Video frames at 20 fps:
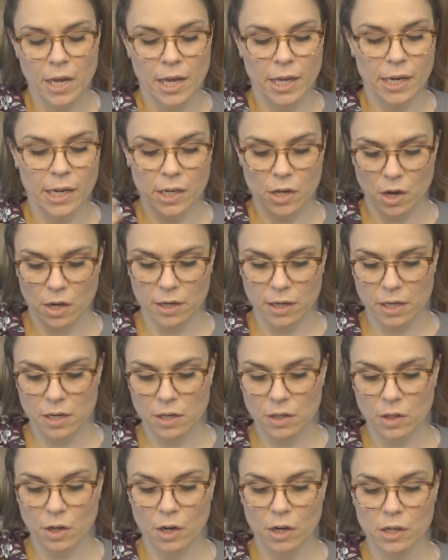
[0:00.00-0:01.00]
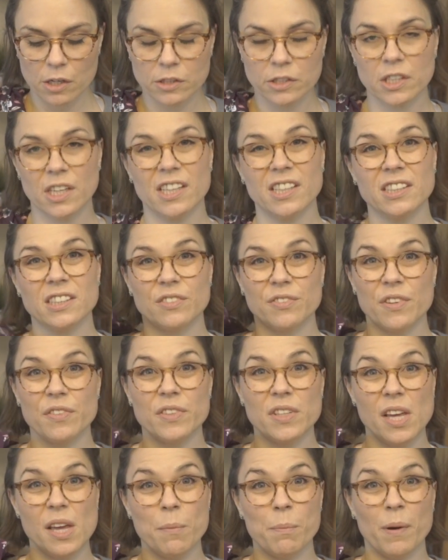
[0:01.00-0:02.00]
And I got it in a large and it's
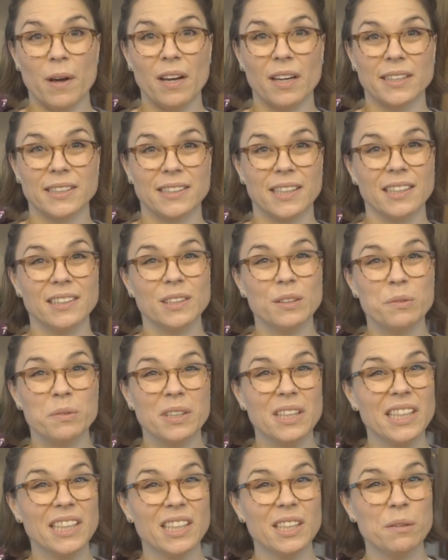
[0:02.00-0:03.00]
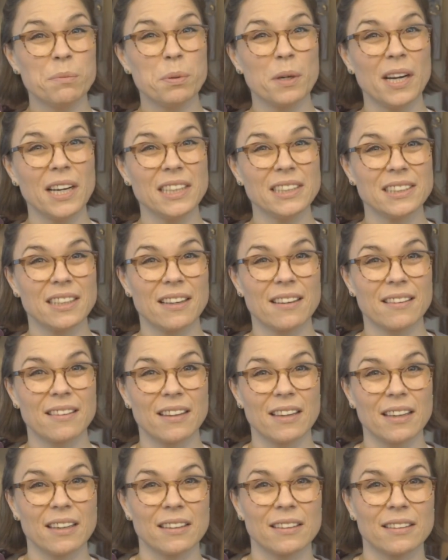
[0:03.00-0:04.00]
58 bucks. That's a really good price, I
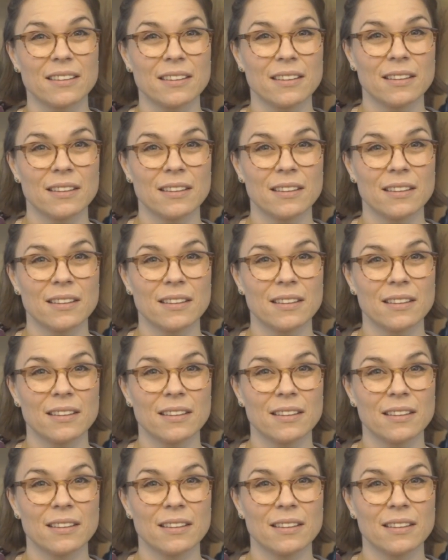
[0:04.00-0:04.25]
think.